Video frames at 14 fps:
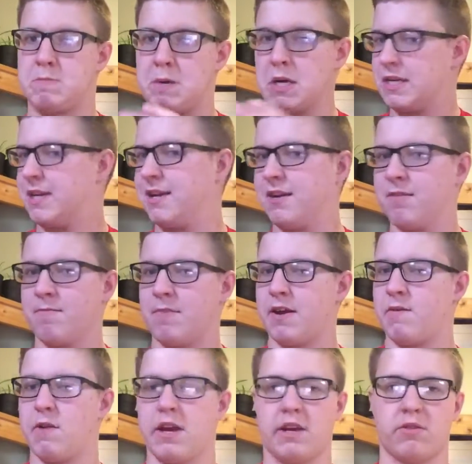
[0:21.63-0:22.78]
pushing my
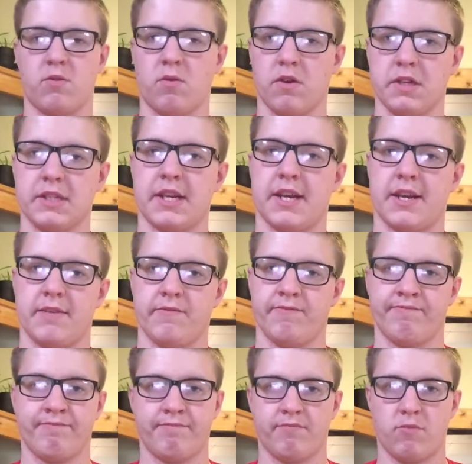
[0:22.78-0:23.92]
way towards
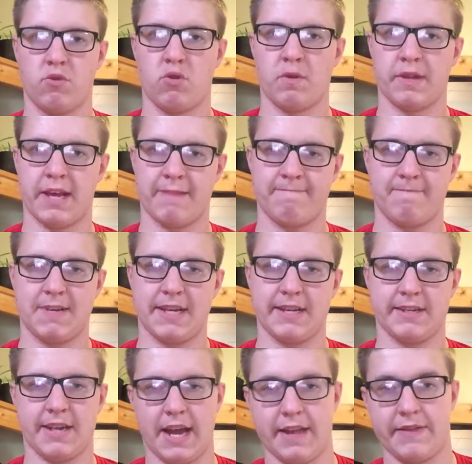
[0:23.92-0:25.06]
doing that,
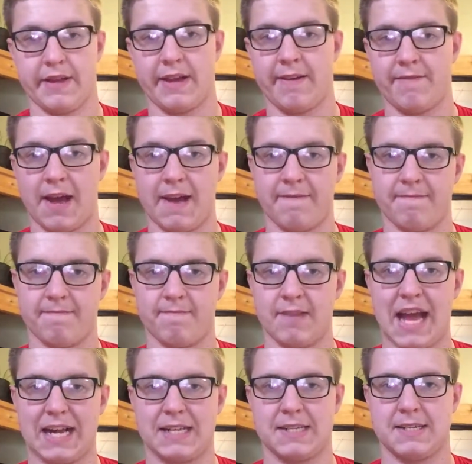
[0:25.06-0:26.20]
because I think I've
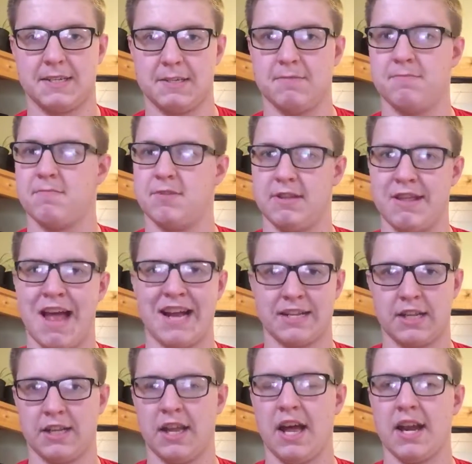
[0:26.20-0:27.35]

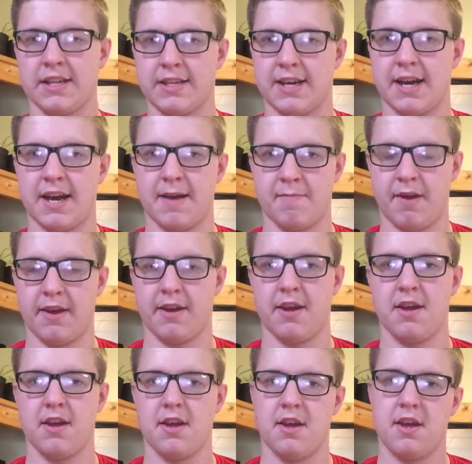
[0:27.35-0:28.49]
lacked a lot of time.
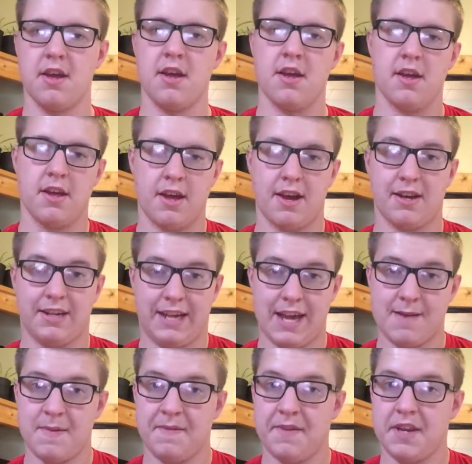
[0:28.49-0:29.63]

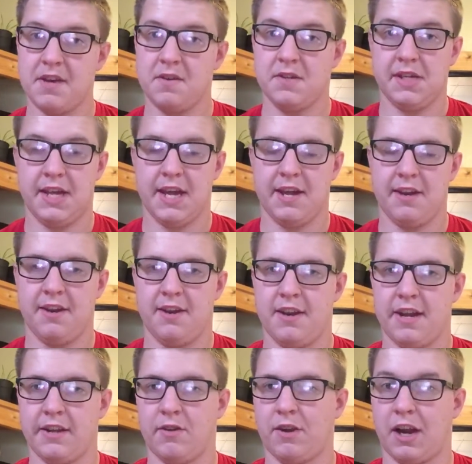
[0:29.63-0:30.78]
Gaming videos again.
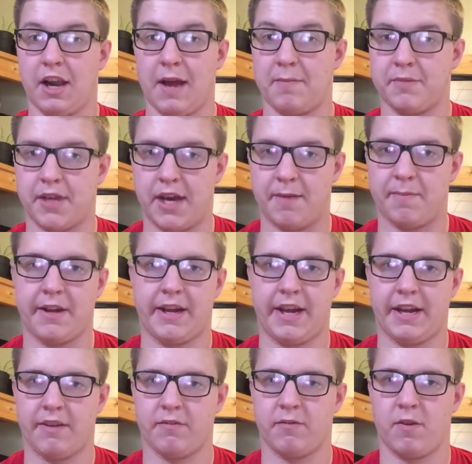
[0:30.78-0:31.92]
I don't got a laptop. I
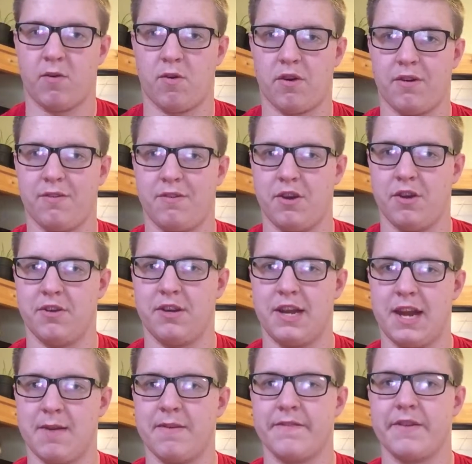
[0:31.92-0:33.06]
can't record good
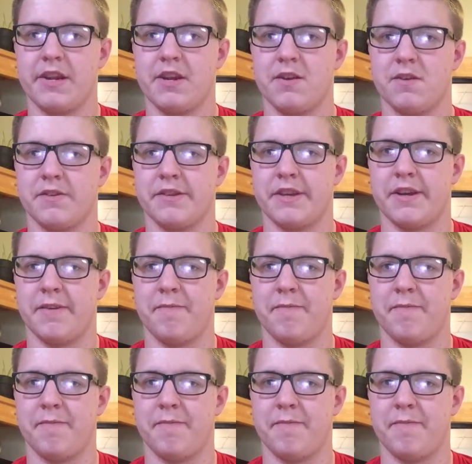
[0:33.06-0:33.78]
gaming videos.